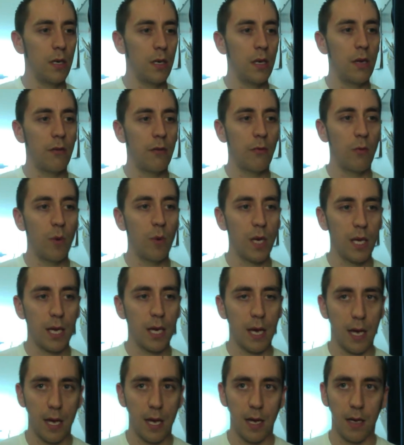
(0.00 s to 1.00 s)
if we
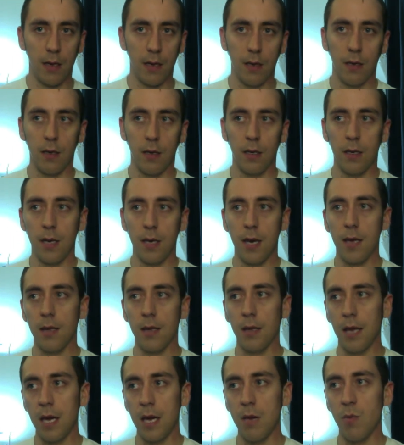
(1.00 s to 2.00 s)
can
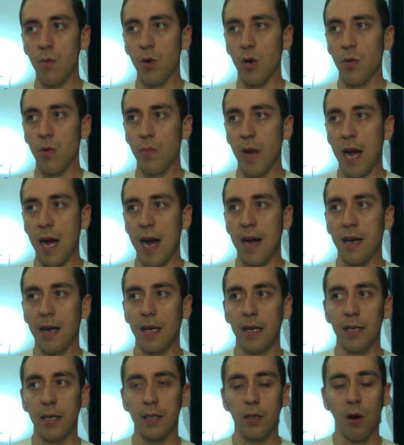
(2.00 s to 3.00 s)
get labor back
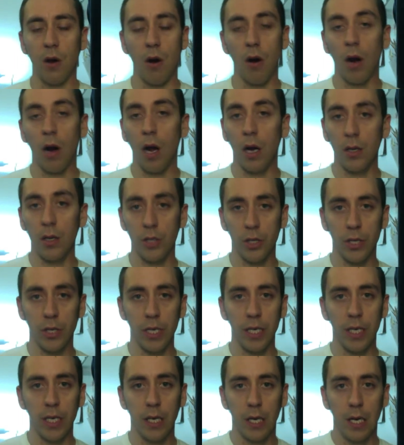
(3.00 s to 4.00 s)
into our
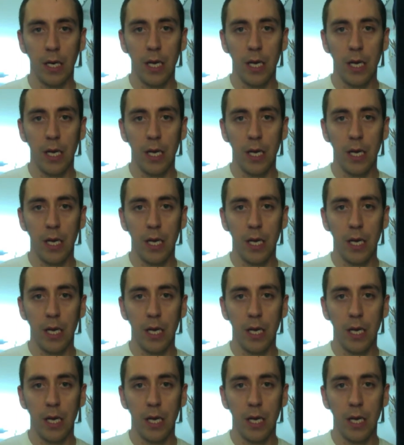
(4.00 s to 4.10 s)
country